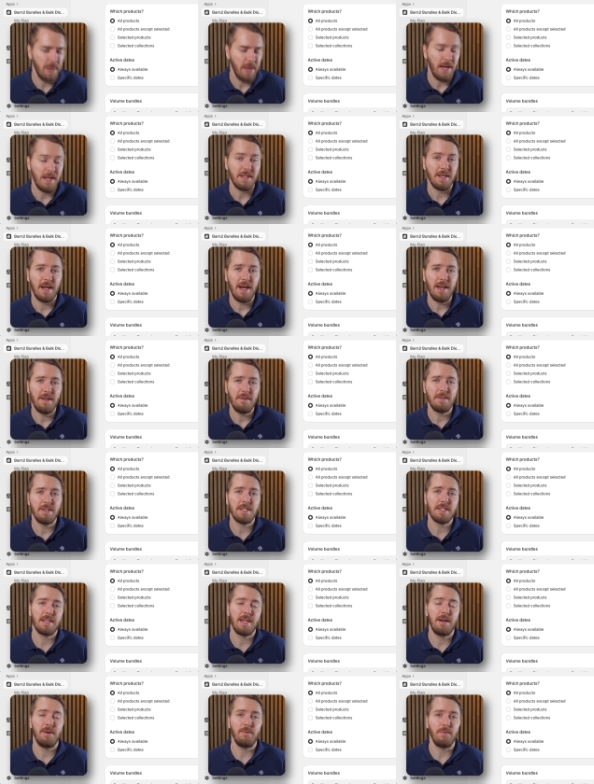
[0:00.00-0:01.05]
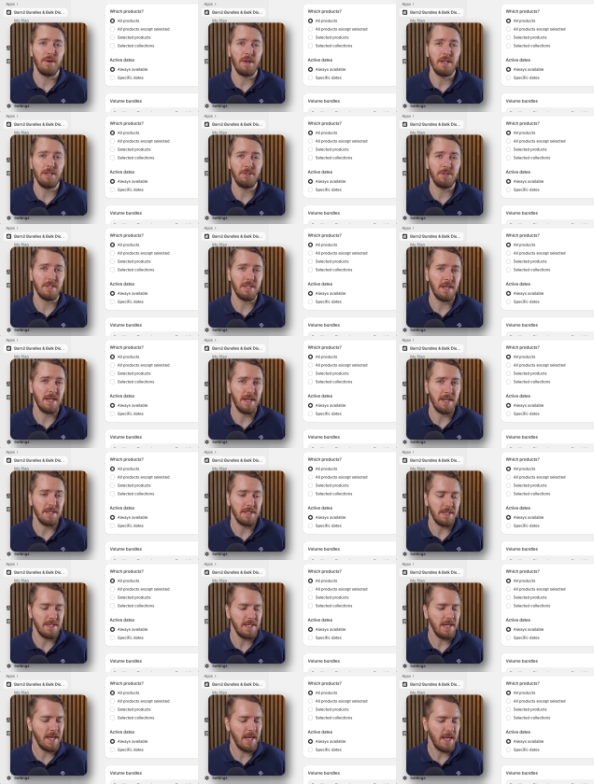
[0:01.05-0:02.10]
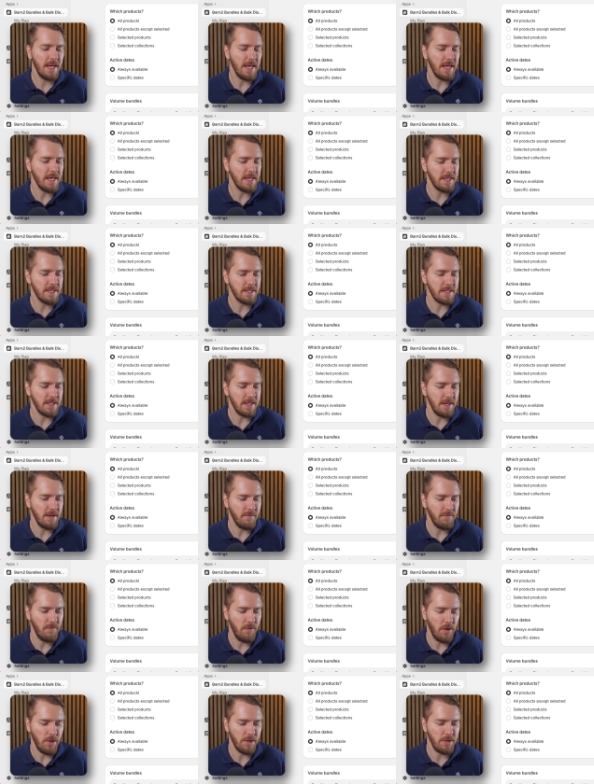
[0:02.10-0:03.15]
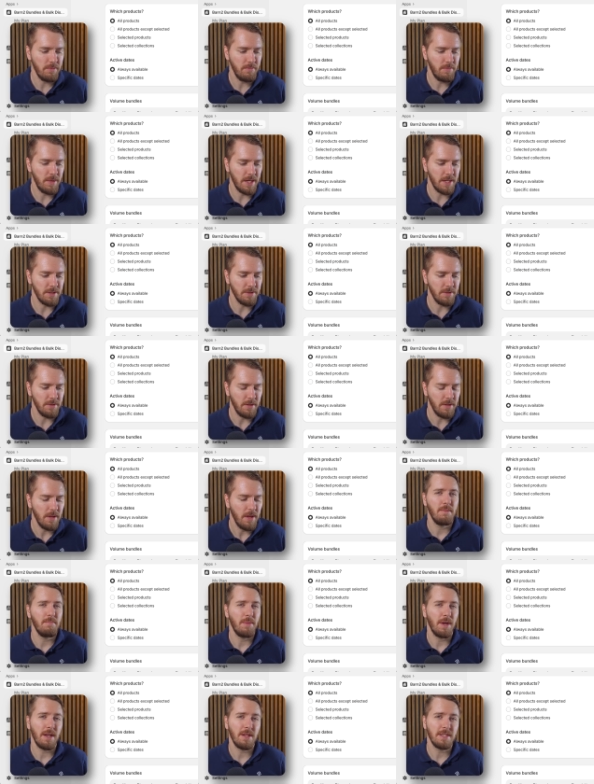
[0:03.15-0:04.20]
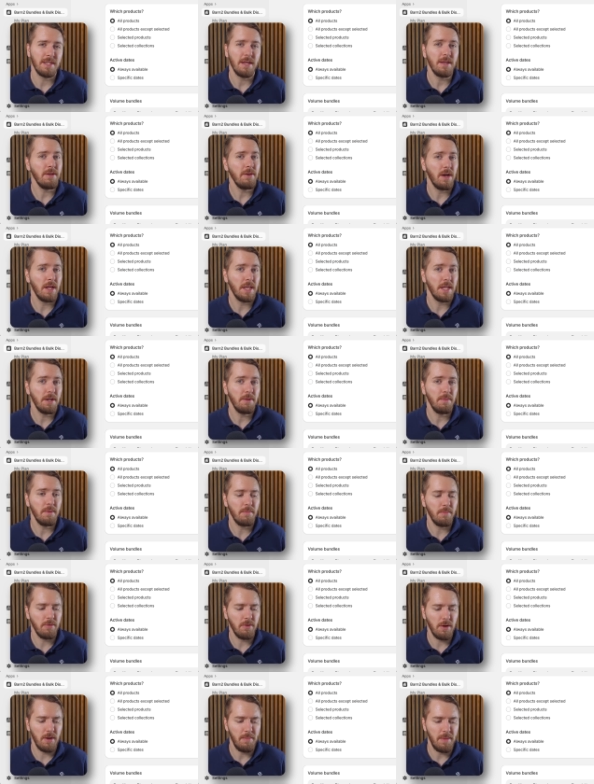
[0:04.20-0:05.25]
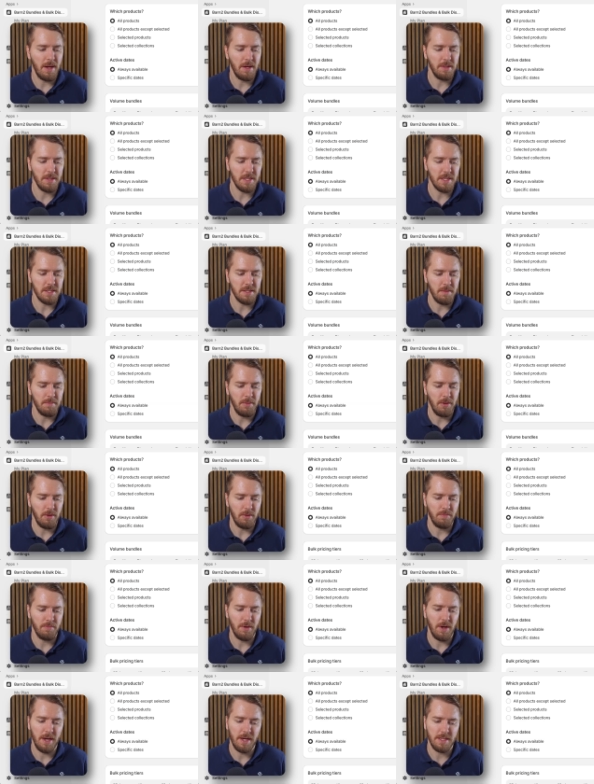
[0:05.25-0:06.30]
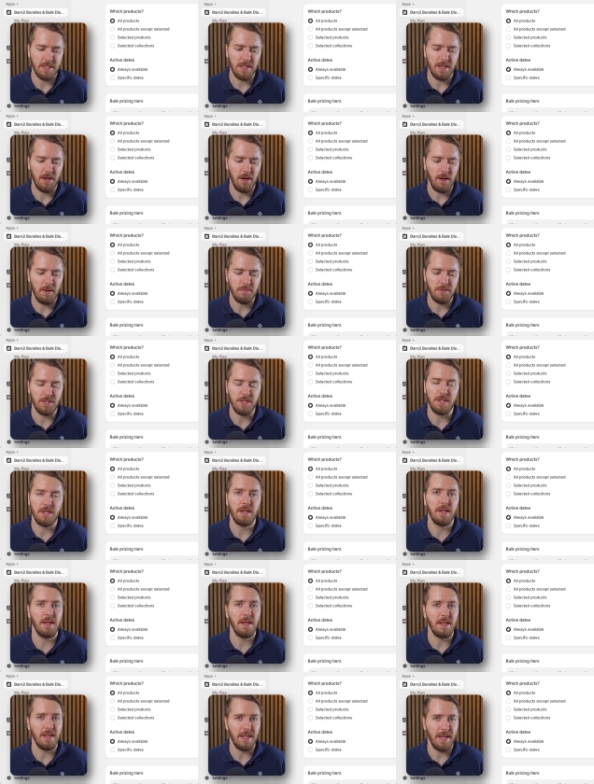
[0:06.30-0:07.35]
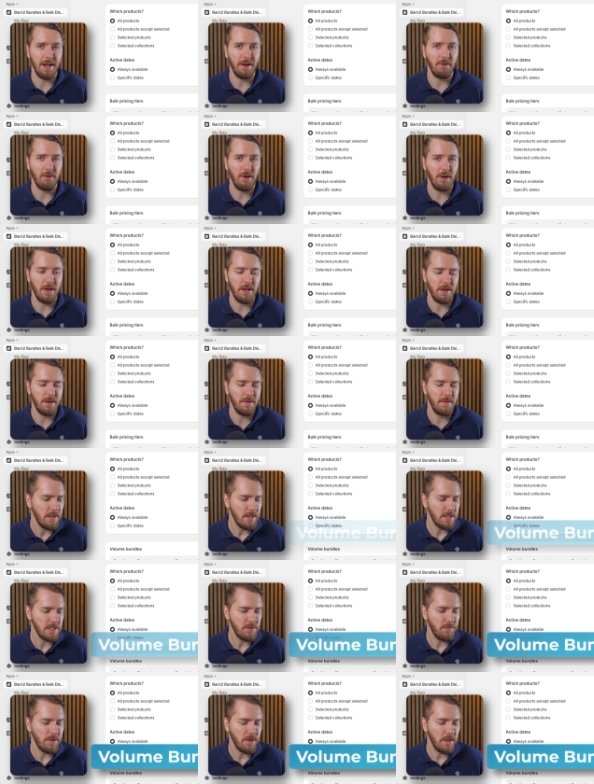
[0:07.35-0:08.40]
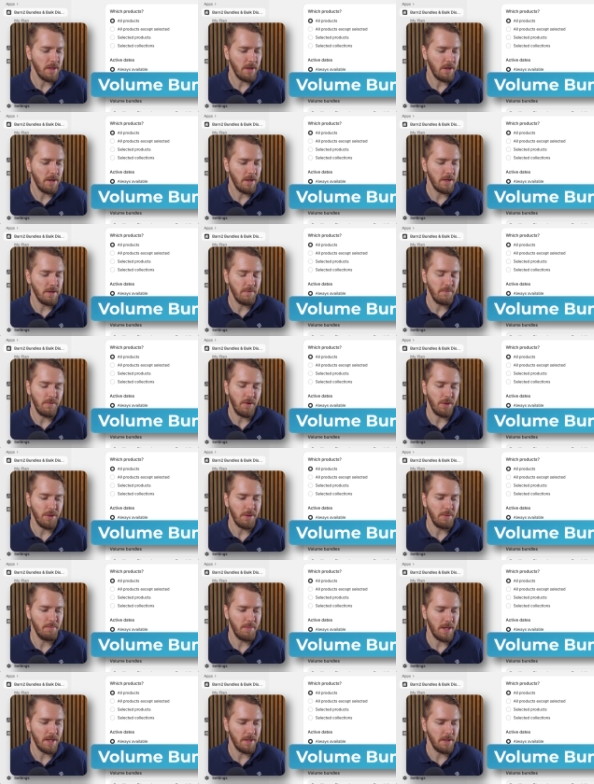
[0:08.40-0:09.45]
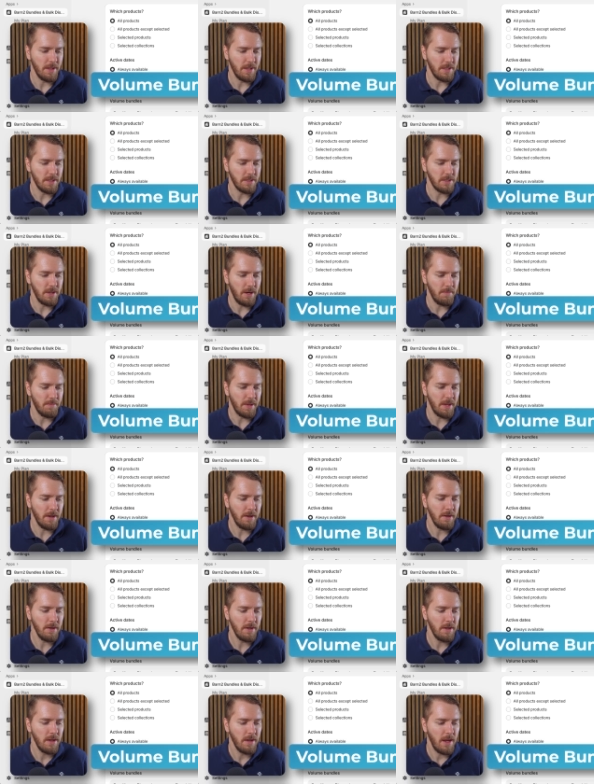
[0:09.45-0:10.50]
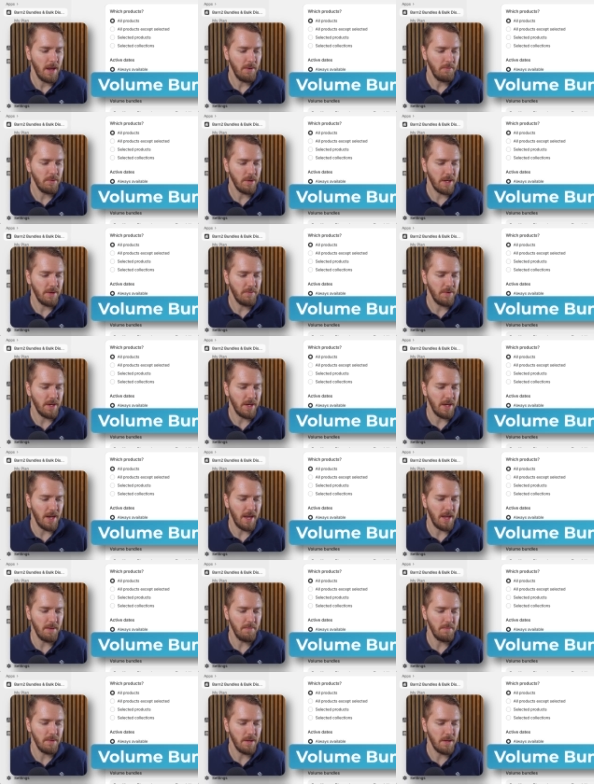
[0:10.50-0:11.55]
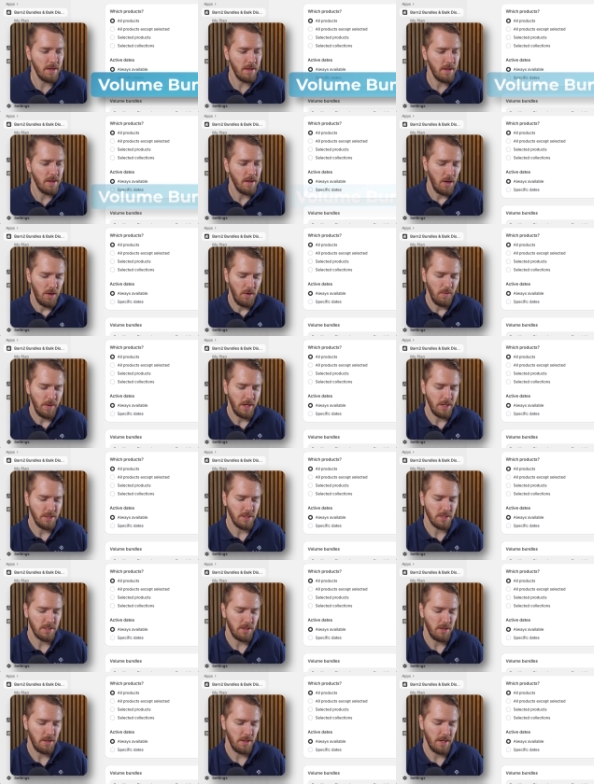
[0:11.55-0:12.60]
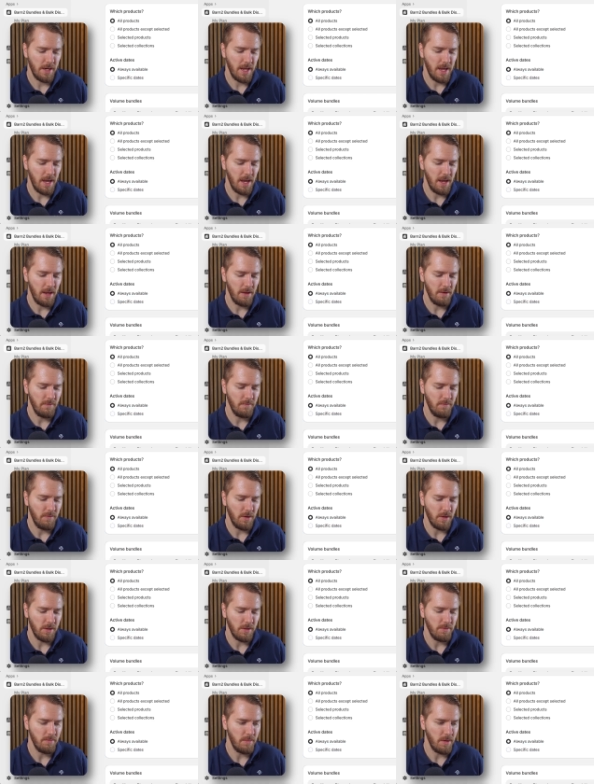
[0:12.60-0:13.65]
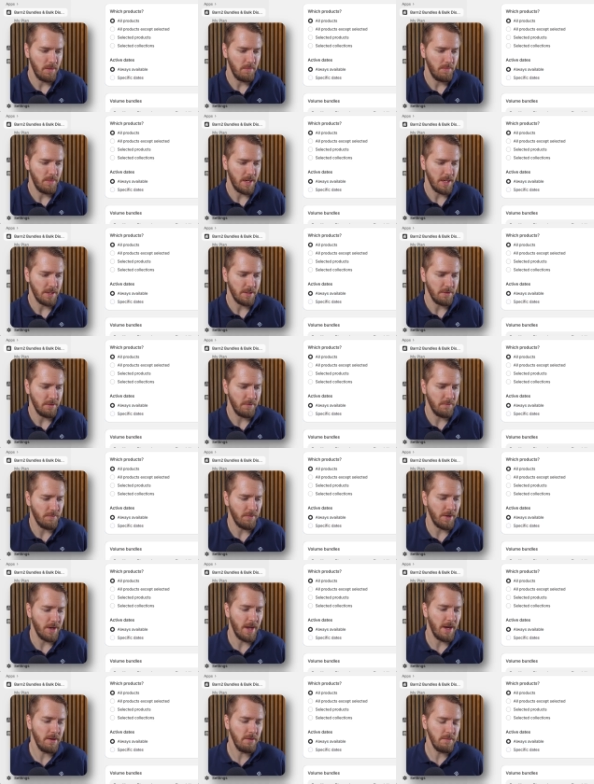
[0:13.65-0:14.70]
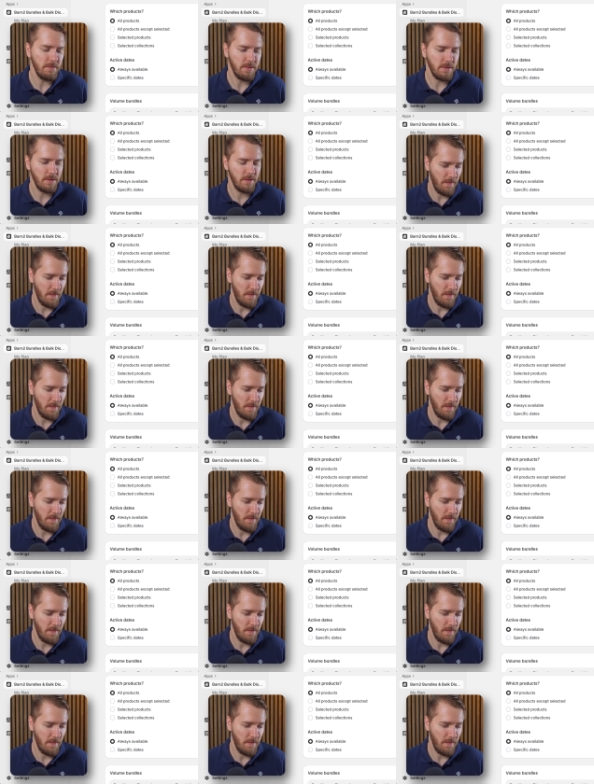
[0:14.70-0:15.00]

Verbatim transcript: And the kind of discount we're interested in today is the volume bundle, but I'll tell you a little bit more about this bulk pricing option later on. So we'll click on volume bundle at the top here and we'll give it a name. We can just call it a volume bundle for now.